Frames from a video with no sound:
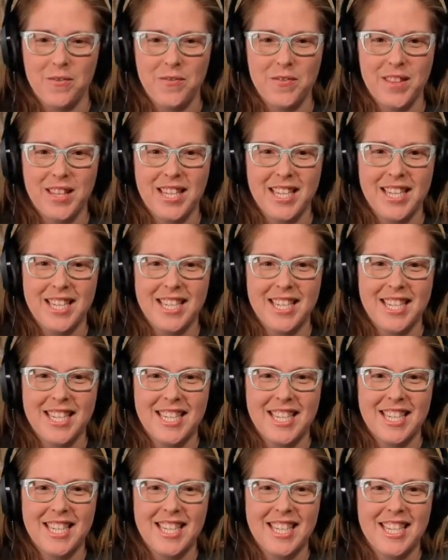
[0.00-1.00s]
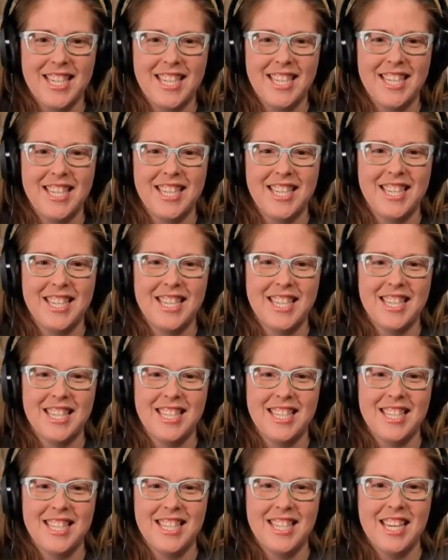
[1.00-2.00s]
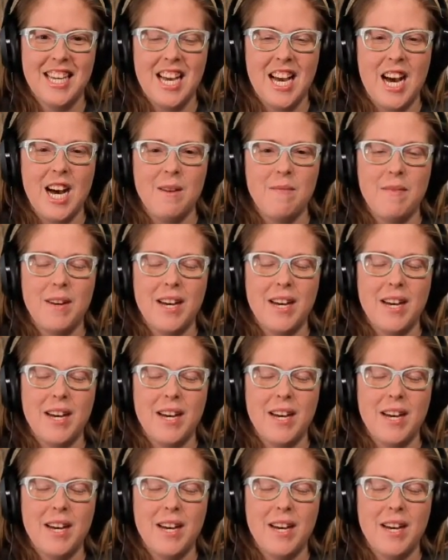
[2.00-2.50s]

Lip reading: We have dolphins in our studio. Can't do that.